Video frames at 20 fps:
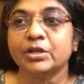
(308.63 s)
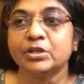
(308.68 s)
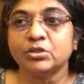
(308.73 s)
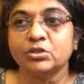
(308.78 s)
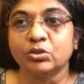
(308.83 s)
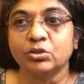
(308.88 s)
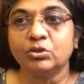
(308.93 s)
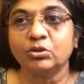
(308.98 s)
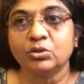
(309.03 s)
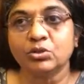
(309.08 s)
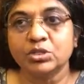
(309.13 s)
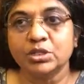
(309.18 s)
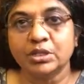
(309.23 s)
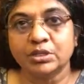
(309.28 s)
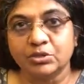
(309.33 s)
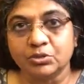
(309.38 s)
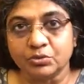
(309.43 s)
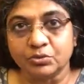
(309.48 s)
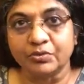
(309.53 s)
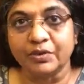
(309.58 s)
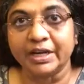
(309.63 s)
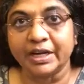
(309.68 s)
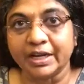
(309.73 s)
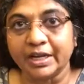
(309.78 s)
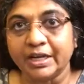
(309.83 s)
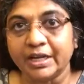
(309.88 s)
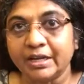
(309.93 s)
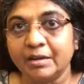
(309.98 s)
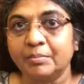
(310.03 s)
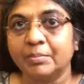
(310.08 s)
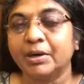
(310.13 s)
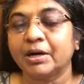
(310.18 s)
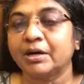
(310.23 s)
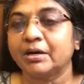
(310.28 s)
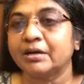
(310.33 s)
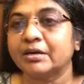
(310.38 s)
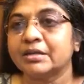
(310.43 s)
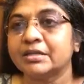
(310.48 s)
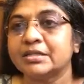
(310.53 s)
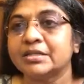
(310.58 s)
So those are two very key
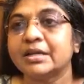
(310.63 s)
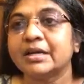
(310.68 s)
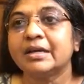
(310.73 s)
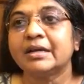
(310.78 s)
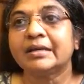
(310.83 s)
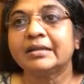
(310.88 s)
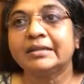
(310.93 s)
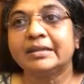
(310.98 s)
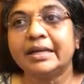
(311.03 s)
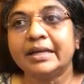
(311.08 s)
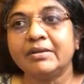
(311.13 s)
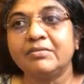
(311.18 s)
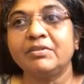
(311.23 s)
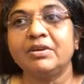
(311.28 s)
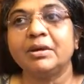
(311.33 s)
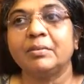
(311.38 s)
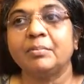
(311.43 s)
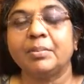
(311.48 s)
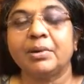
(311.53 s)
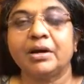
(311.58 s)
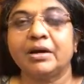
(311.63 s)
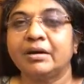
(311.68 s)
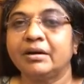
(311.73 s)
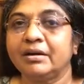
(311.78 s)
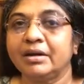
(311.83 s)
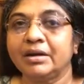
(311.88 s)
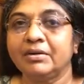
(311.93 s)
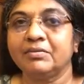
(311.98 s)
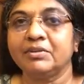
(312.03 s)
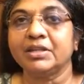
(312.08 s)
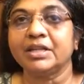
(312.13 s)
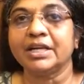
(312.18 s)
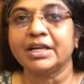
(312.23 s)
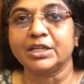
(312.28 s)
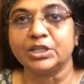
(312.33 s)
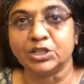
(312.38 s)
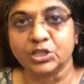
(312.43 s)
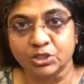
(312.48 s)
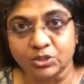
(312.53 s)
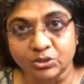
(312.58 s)
partners. Then we are partnering with
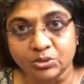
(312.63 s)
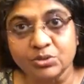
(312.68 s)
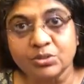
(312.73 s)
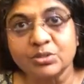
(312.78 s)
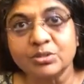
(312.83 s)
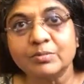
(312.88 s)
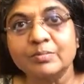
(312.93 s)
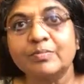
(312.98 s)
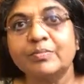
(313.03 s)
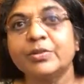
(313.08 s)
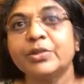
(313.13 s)
NGOs.